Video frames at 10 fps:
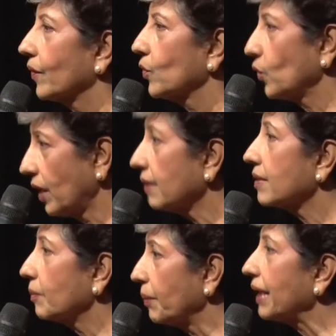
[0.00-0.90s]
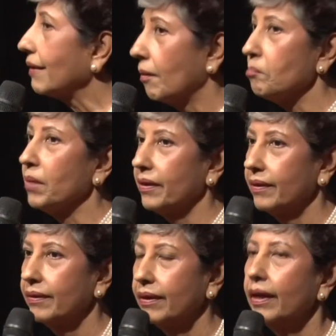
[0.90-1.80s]
So that's a big number.
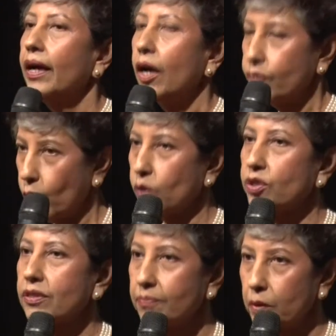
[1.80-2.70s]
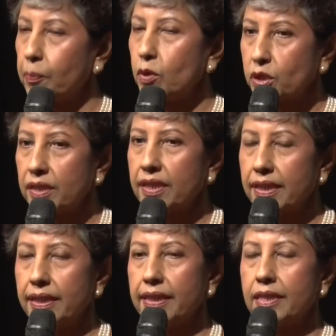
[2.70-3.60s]
Of course,
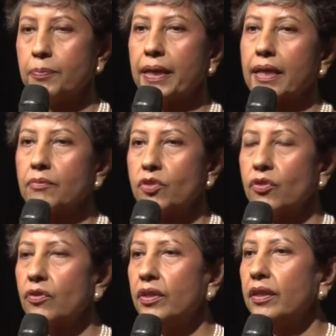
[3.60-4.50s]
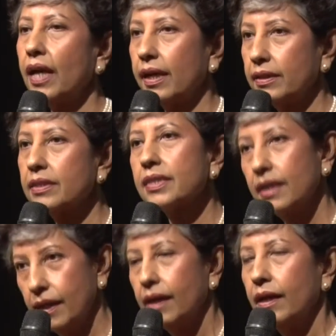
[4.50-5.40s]
proportionately it became stronger and
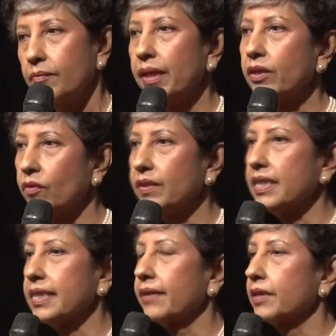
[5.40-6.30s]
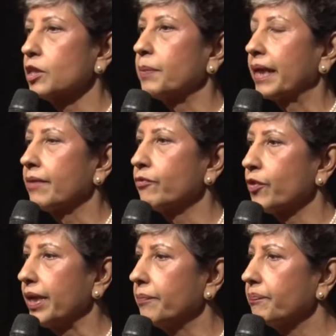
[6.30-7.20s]
many of these areas became
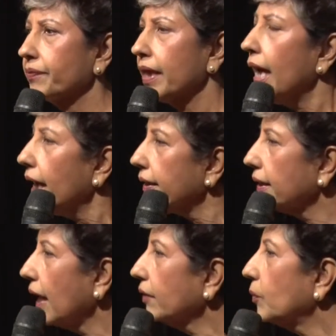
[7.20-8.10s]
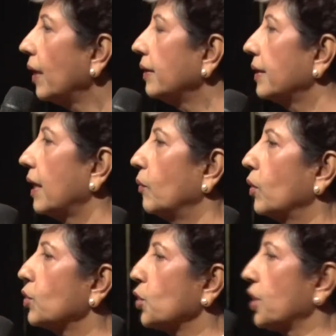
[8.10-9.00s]
free. The other one that I
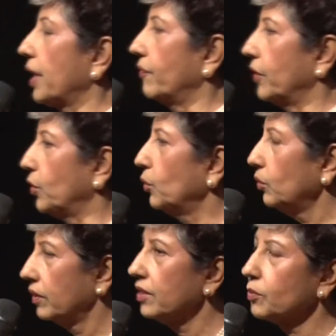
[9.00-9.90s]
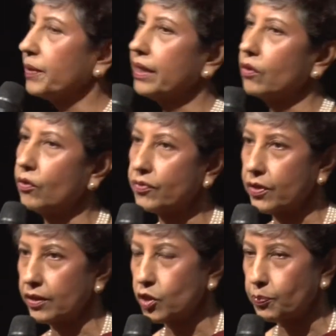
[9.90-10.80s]
want to share with you, this being of
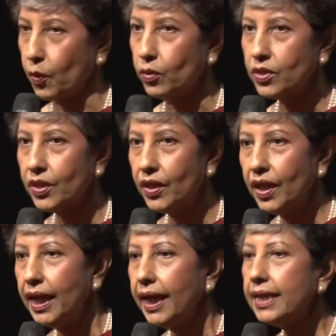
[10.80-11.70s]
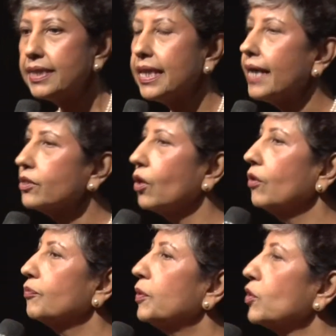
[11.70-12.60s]
transport, is that
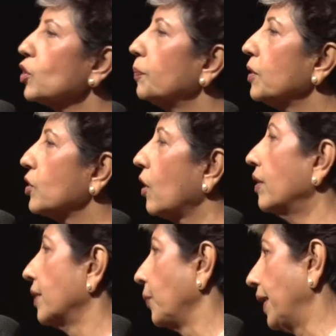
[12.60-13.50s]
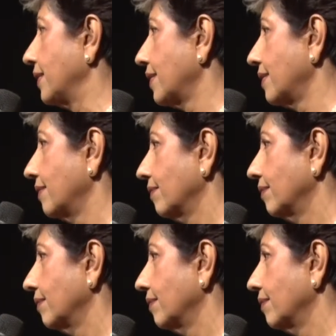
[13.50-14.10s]
of municipal solid waste.